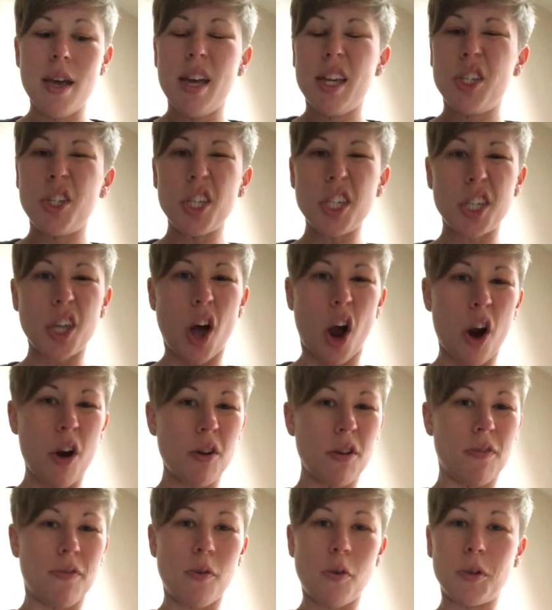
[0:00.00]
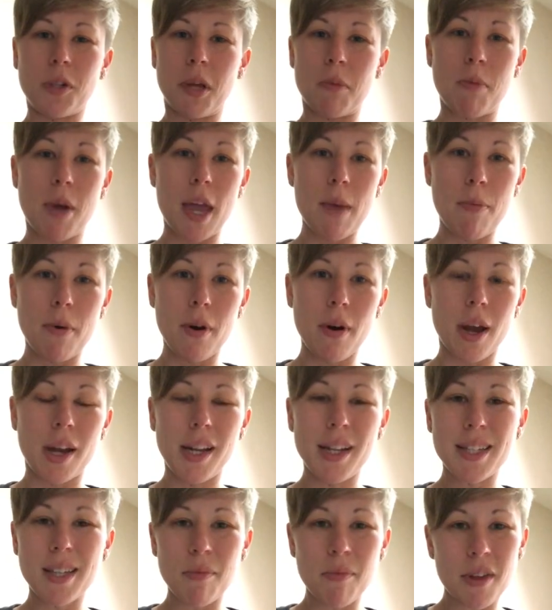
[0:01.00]
It's just the art of folding paper, and
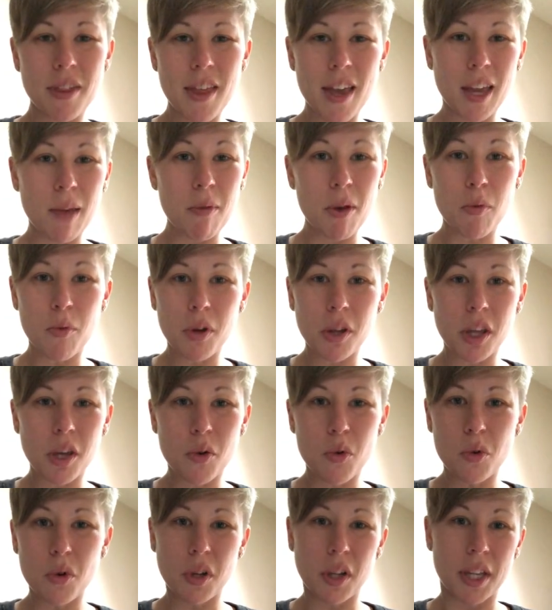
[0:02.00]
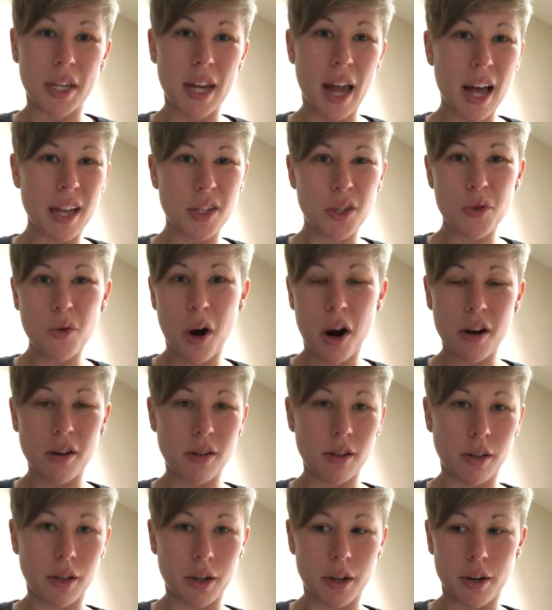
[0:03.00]
it's something that can be really cool and not too hard
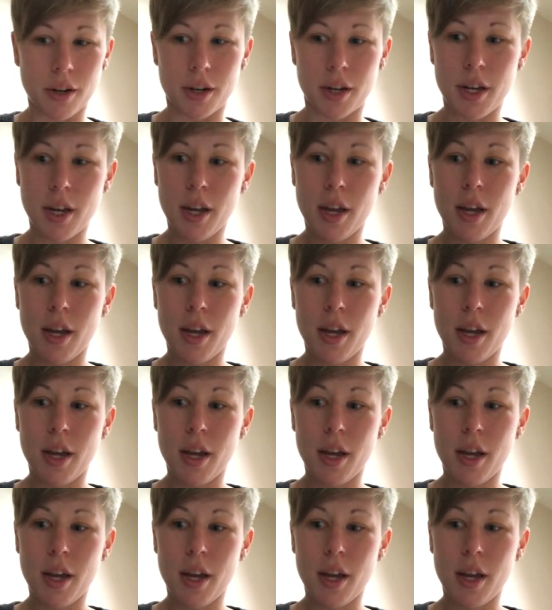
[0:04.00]
to learn.